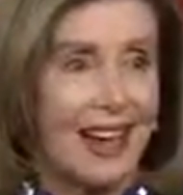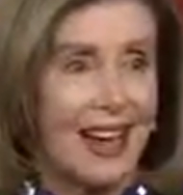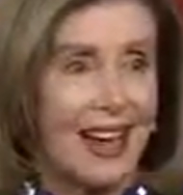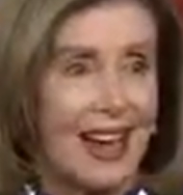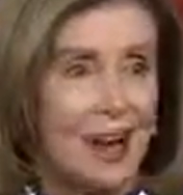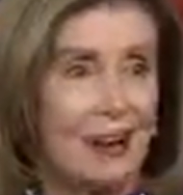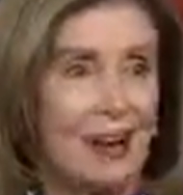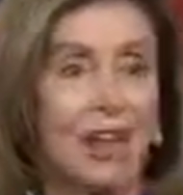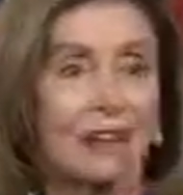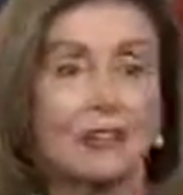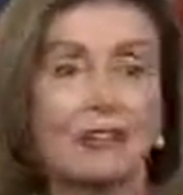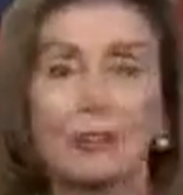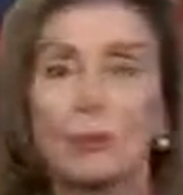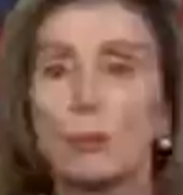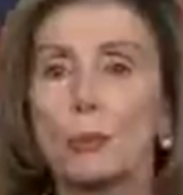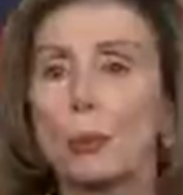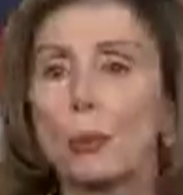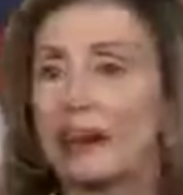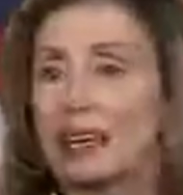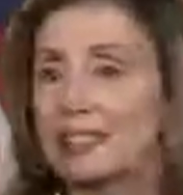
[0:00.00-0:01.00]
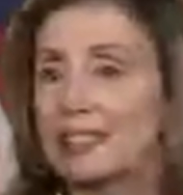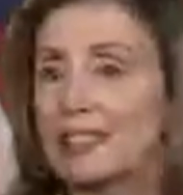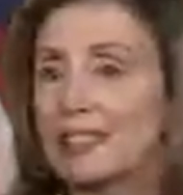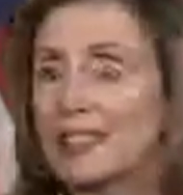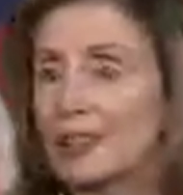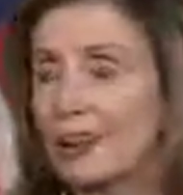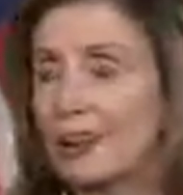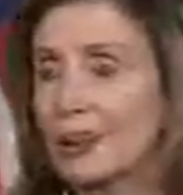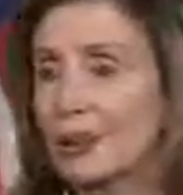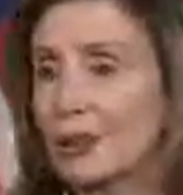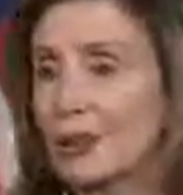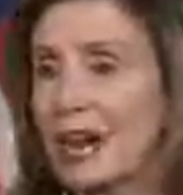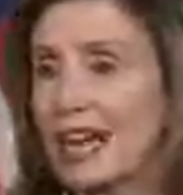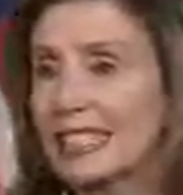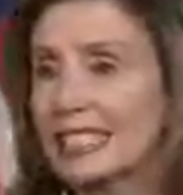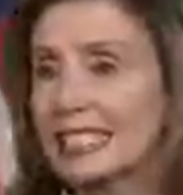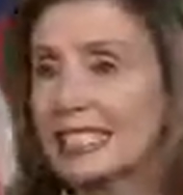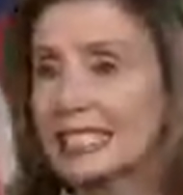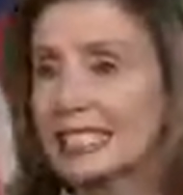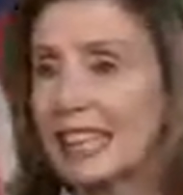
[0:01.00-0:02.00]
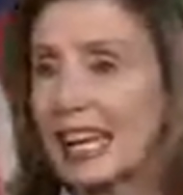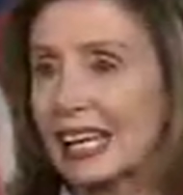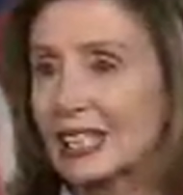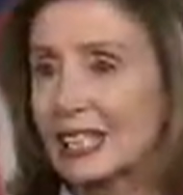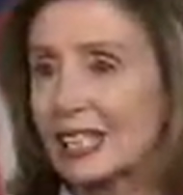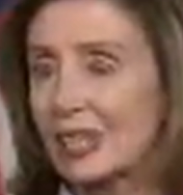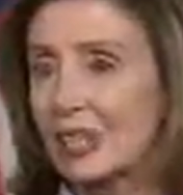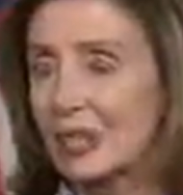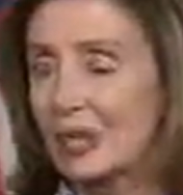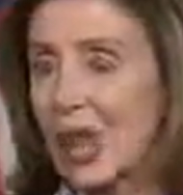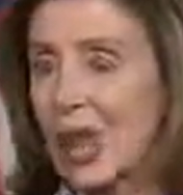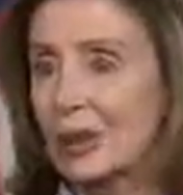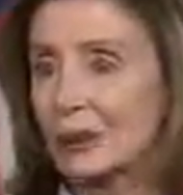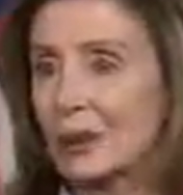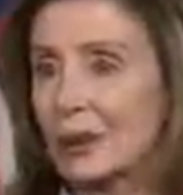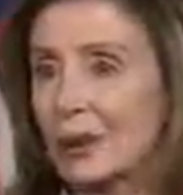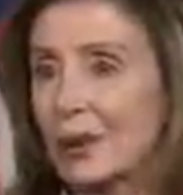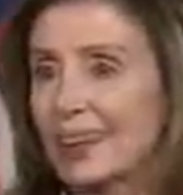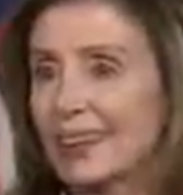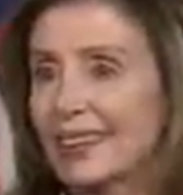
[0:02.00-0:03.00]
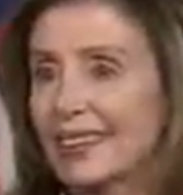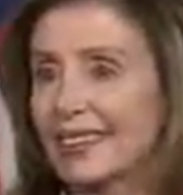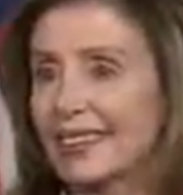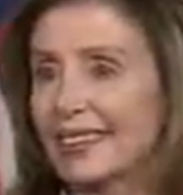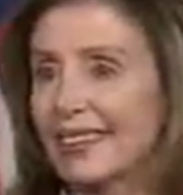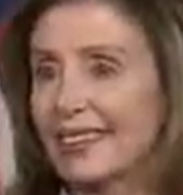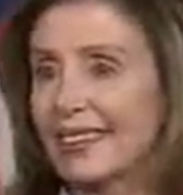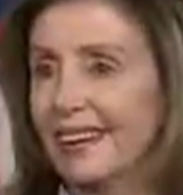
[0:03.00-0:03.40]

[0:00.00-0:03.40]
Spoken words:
and we have a new president of the United States in January,